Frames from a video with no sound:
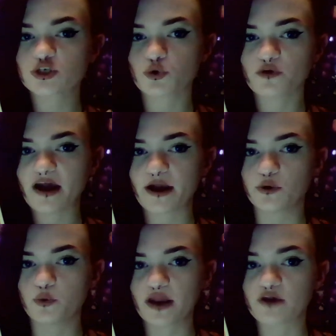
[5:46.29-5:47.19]
sure that
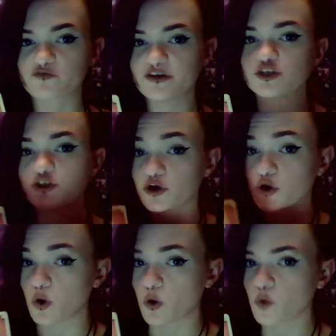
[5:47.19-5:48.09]
you can reach your
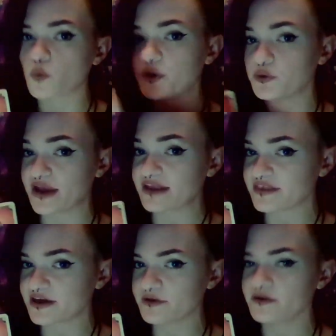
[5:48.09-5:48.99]
goal when you get
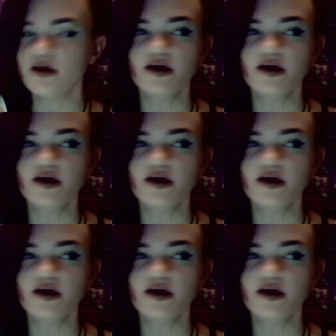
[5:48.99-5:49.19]
there.